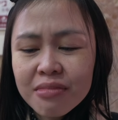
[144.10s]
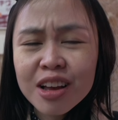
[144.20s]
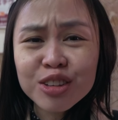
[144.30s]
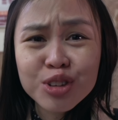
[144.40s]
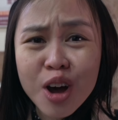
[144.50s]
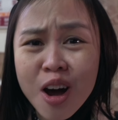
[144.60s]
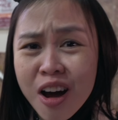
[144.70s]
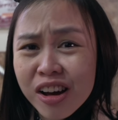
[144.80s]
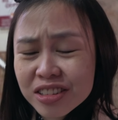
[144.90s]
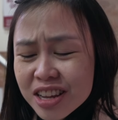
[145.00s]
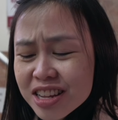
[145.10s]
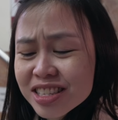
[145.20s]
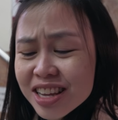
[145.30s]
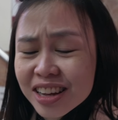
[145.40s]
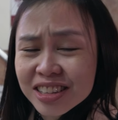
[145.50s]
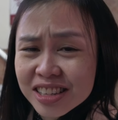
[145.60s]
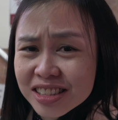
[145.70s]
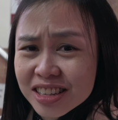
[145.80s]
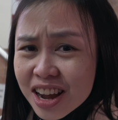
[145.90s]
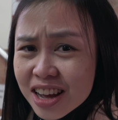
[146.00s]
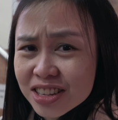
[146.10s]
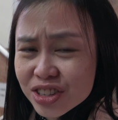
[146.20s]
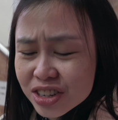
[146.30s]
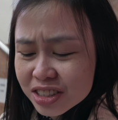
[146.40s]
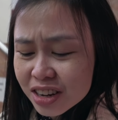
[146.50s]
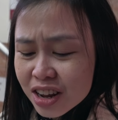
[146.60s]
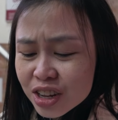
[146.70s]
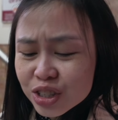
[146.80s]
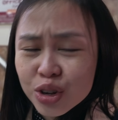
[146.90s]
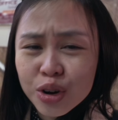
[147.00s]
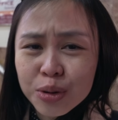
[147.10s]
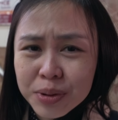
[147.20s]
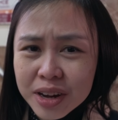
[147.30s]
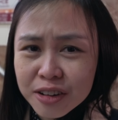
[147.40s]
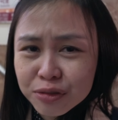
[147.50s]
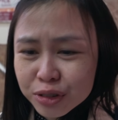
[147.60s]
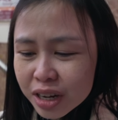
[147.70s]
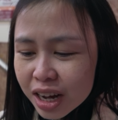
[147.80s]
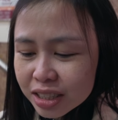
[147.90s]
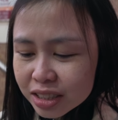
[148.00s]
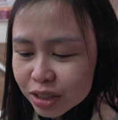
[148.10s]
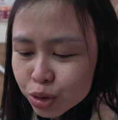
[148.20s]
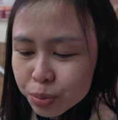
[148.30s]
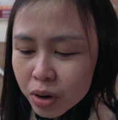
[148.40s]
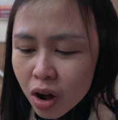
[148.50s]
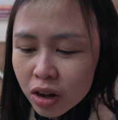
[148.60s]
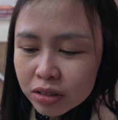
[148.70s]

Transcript: it's so hot. Inside is the custard, so be careful, guys. It's super hot.